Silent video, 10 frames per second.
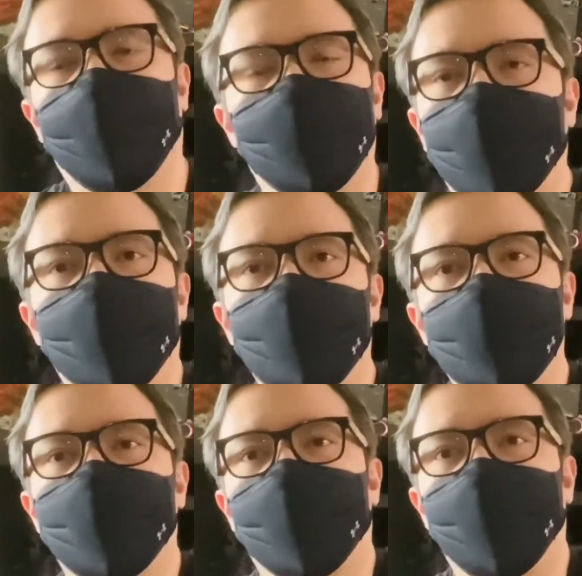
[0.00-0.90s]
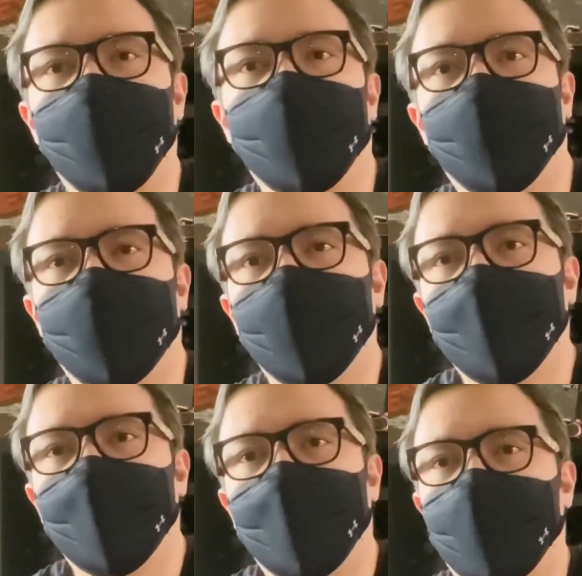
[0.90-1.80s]
I'm not losing my breath.
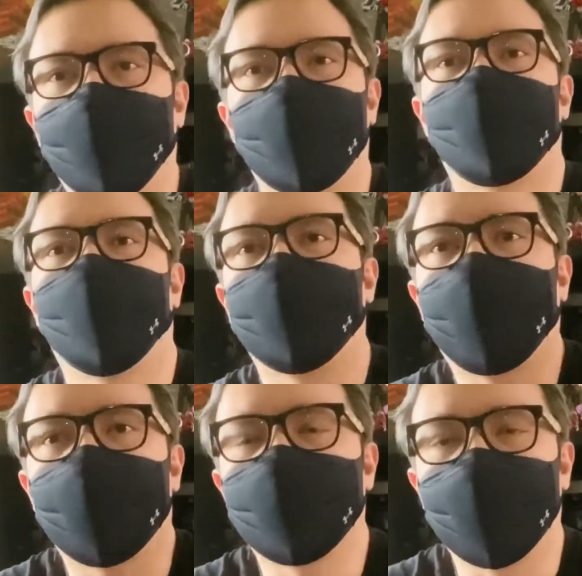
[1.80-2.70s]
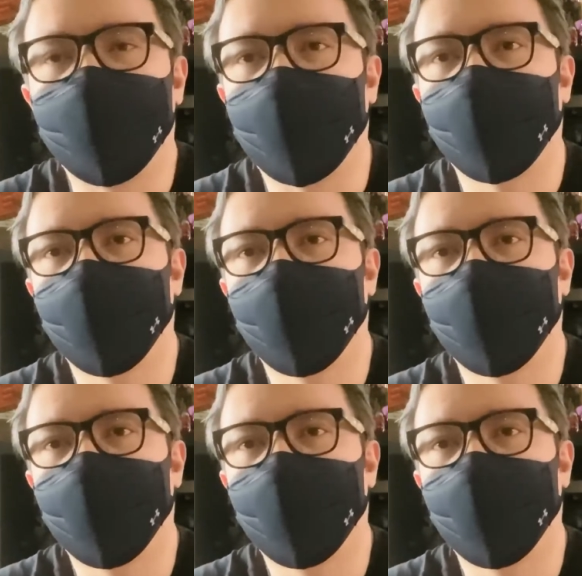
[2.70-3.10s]
I'm not trying to catch my breath.